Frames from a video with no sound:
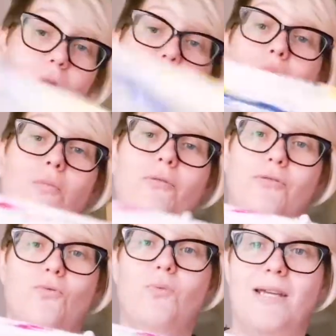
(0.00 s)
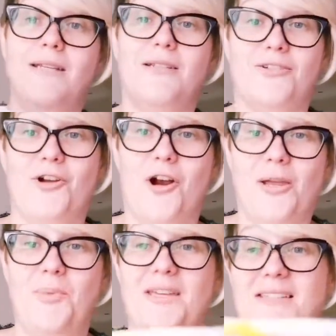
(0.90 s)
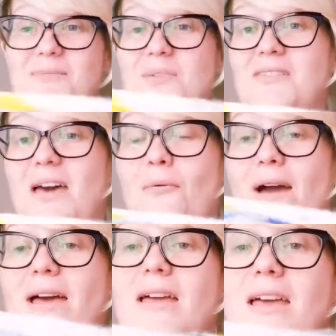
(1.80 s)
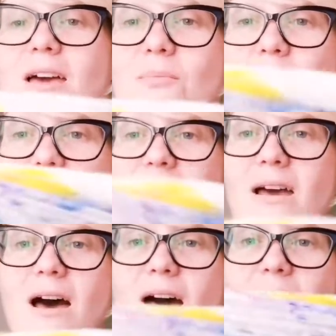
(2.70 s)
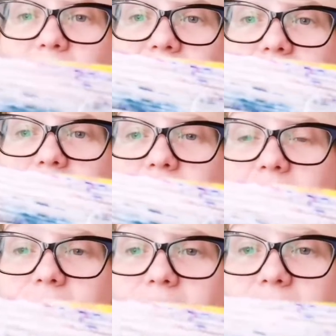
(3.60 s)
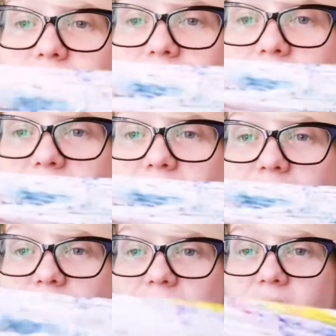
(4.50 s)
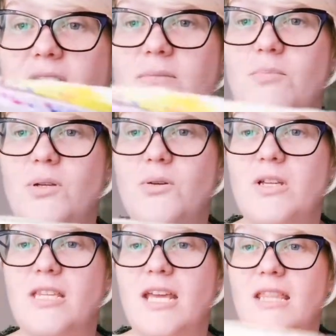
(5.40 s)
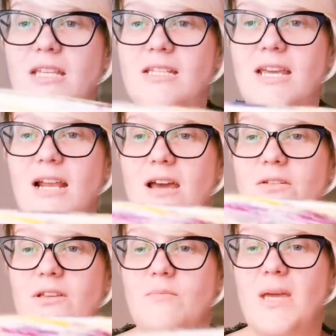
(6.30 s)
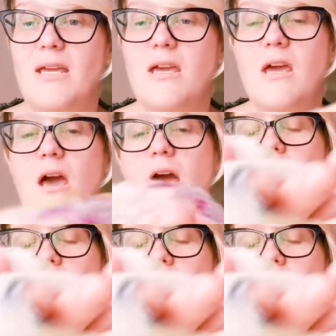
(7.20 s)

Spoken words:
almost all week to dry because it's been that wet, but there's a green in there, there's a blue in there, there's yellow, there's pink, and